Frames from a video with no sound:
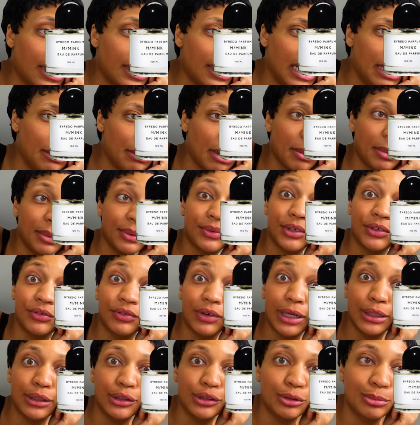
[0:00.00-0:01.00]
He might be running
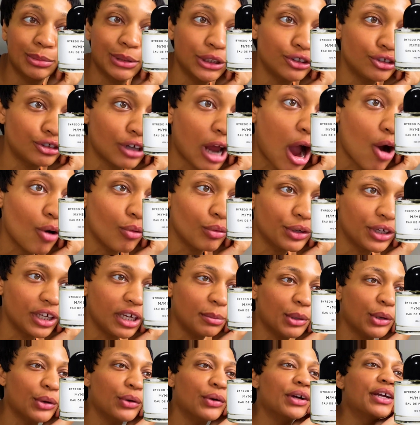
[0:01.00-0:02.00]
around a little bit stonky
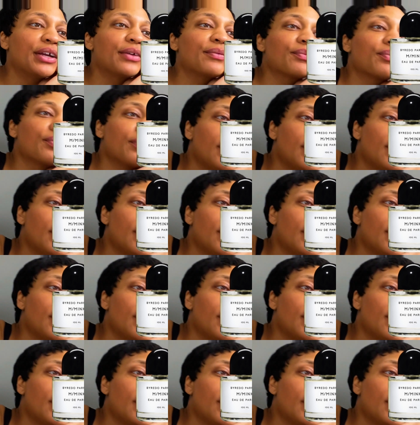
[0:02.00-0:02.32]
boy.